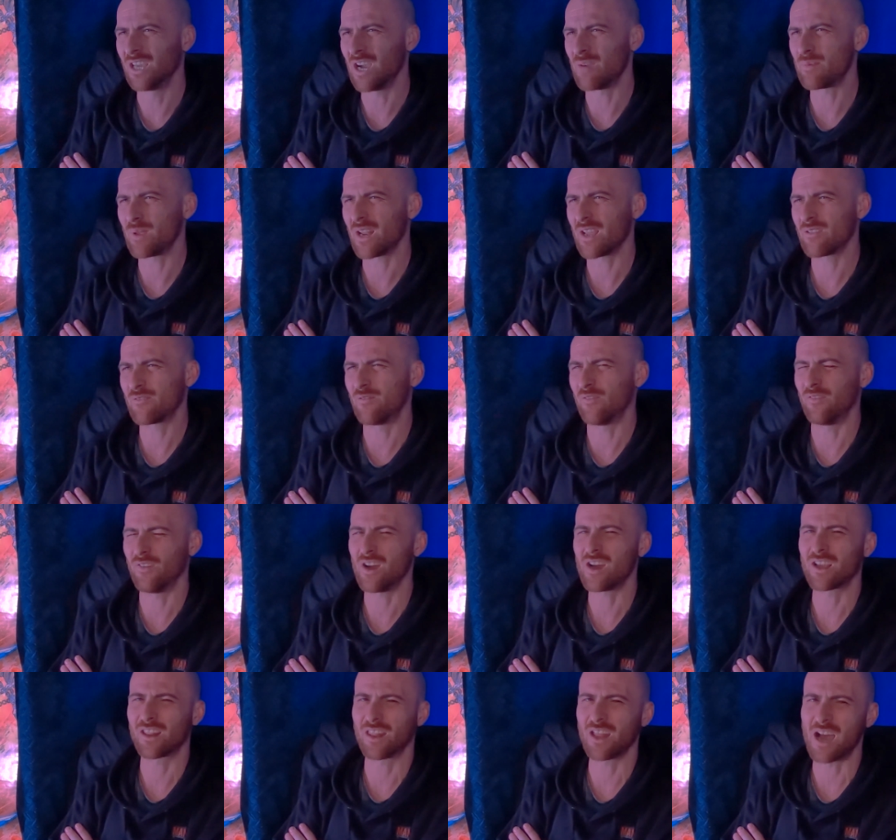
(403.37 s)
I'd be like,
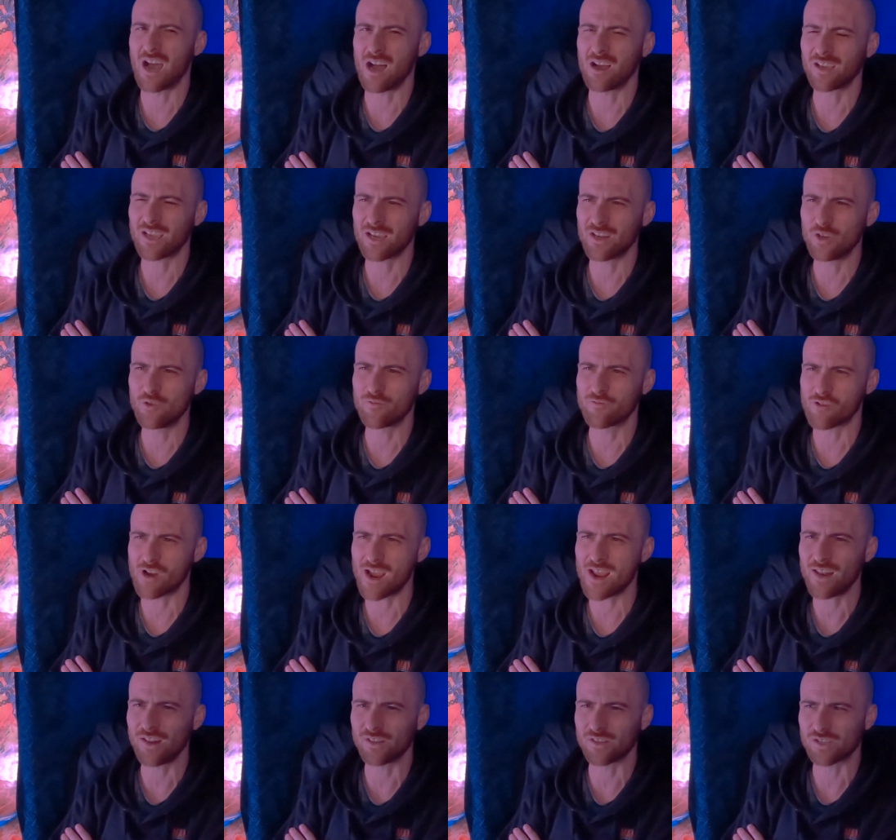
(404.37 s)
fuck that, I'll get new
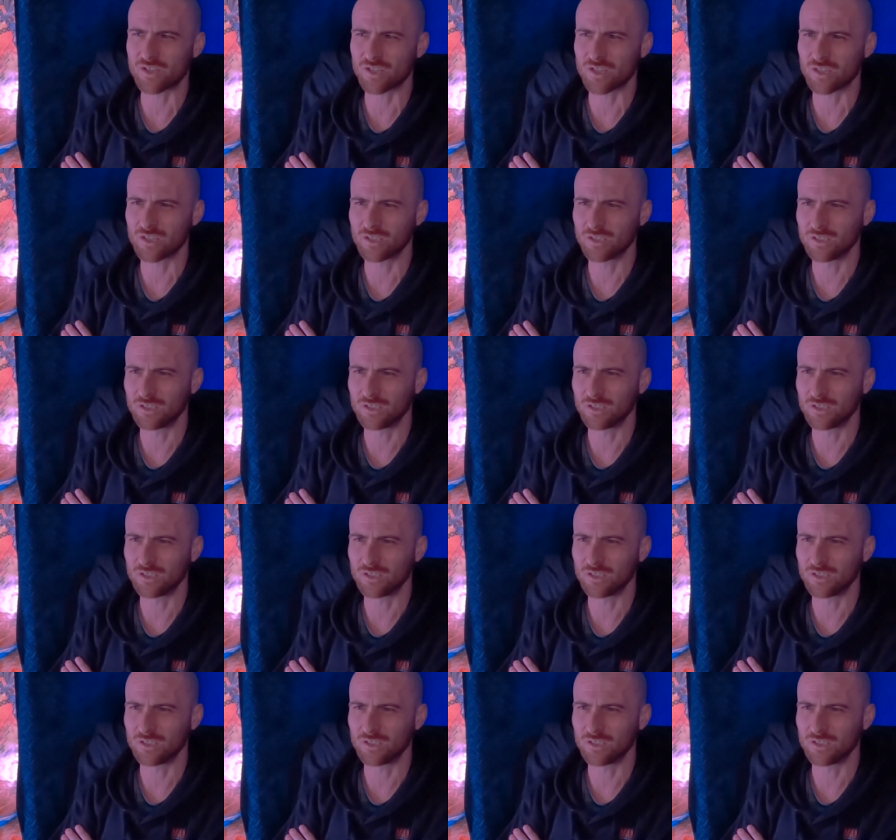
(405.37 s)
friends.